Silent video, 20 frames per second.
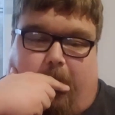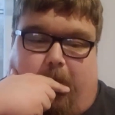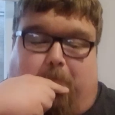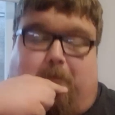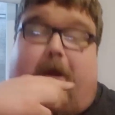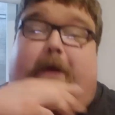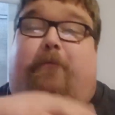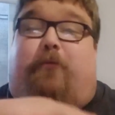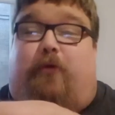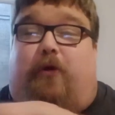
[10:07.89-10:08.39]

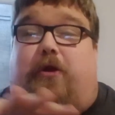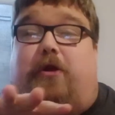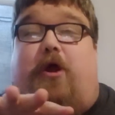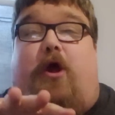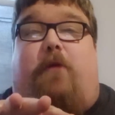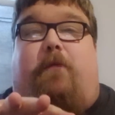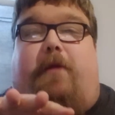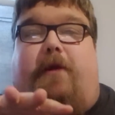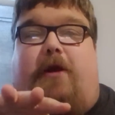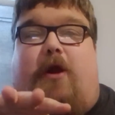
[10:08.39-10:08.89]
people that
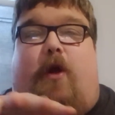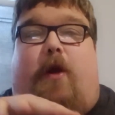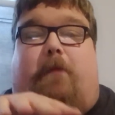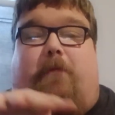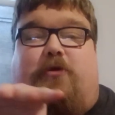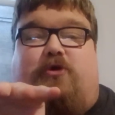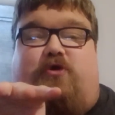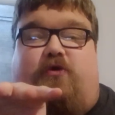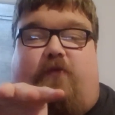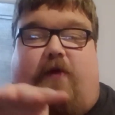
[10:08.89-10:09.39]
know me know how
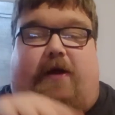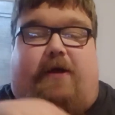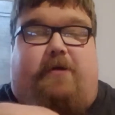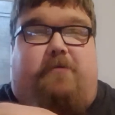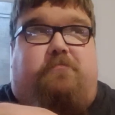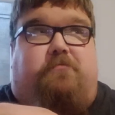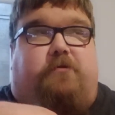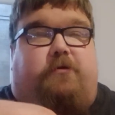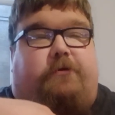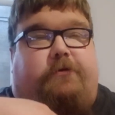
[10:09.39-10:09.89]
much of
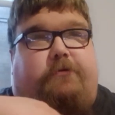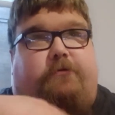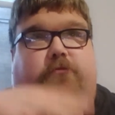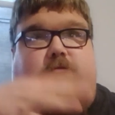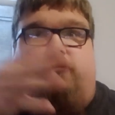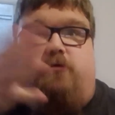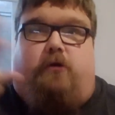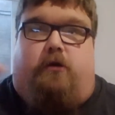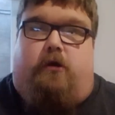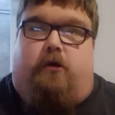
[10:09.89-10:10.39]
a
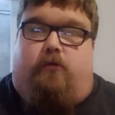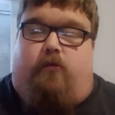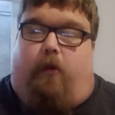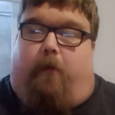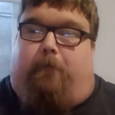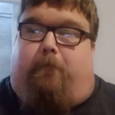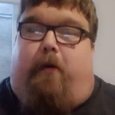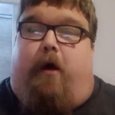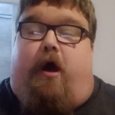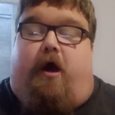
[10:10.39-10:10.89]

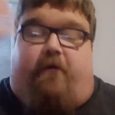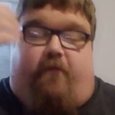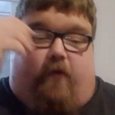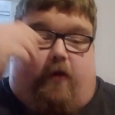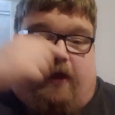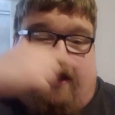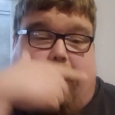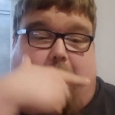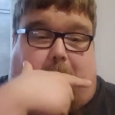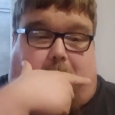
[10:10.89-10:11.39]
or perv
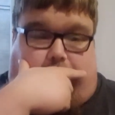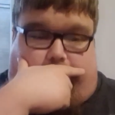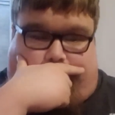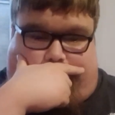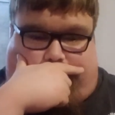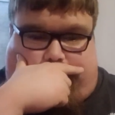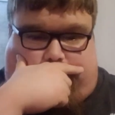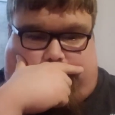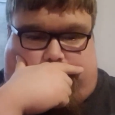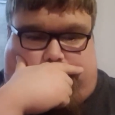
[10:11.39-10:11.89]
I am,
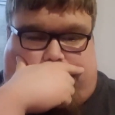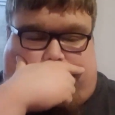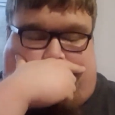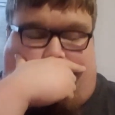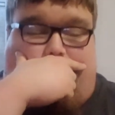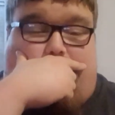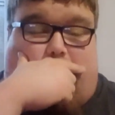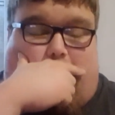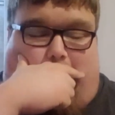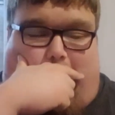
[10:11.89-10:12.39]

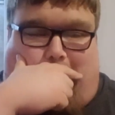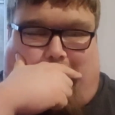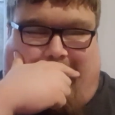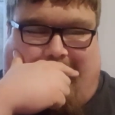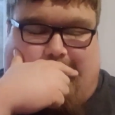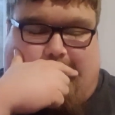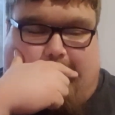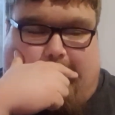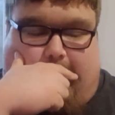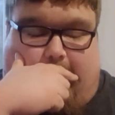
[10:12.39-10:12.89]

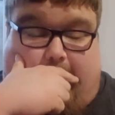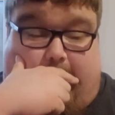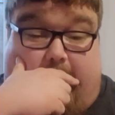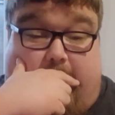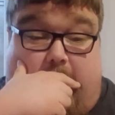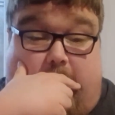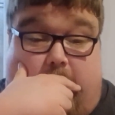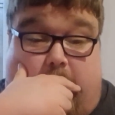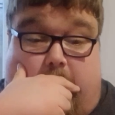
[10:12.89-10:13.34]
basically.